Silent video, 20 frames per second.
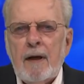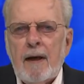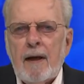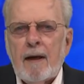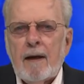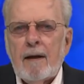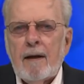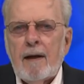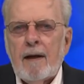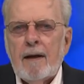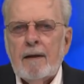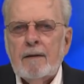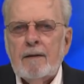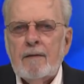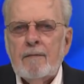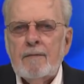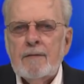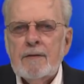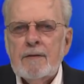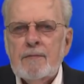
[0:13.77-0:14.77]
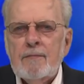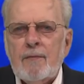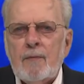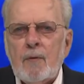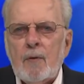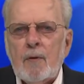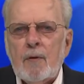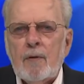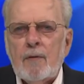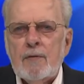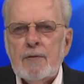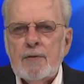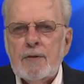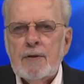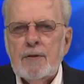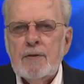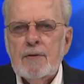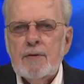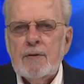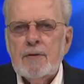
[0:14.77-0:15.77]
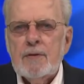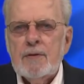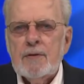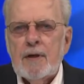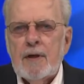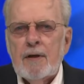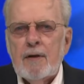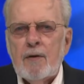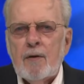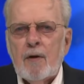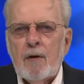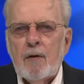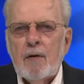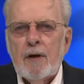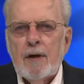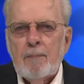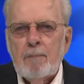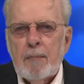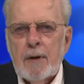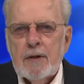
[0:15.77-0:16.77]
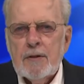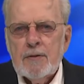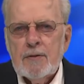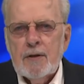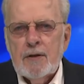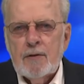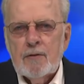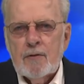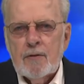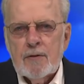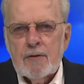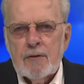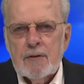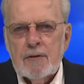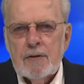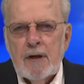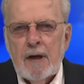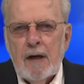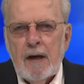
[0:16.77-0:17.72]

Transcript: and activist for the citizens and their best interest.